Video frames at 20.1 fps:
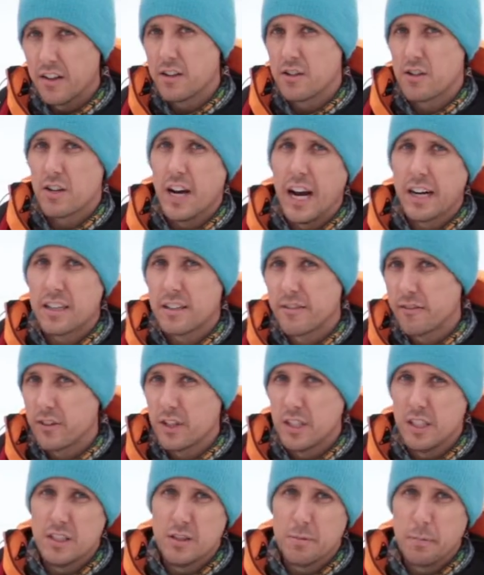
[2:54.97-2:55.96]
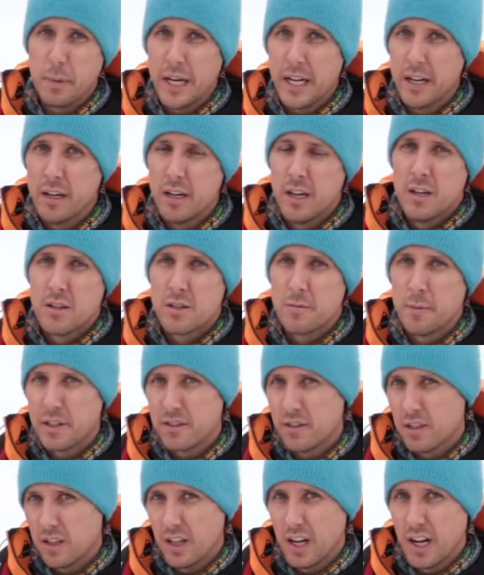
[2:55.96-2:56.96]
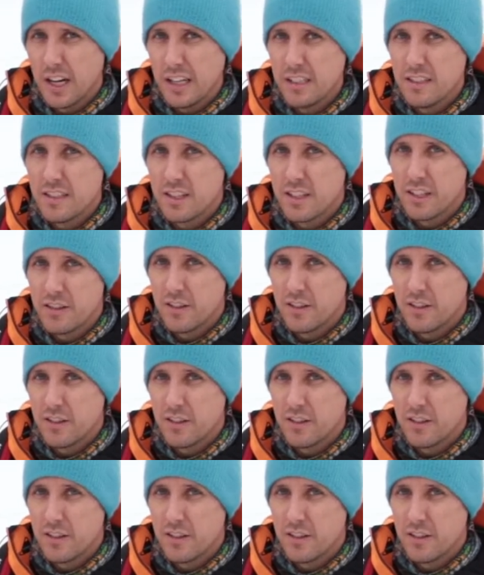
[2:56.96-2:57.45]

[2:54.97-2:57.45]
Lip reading: the track to freely spin, which makes it a lot easier to